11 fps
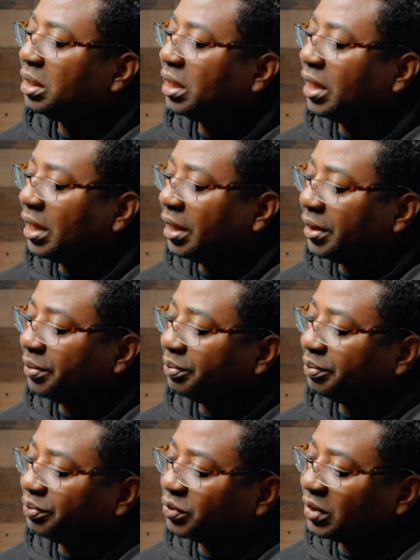
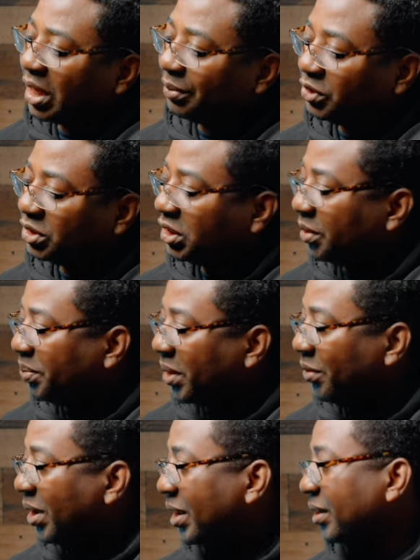I'm using a
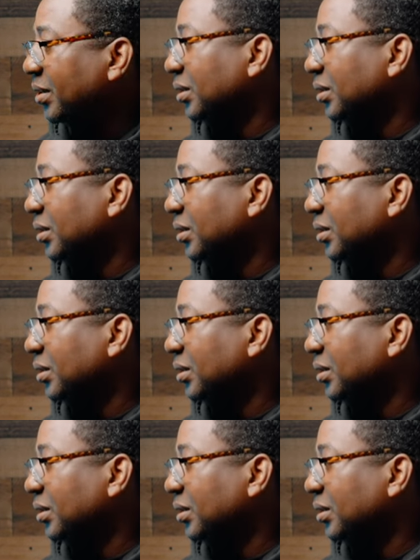power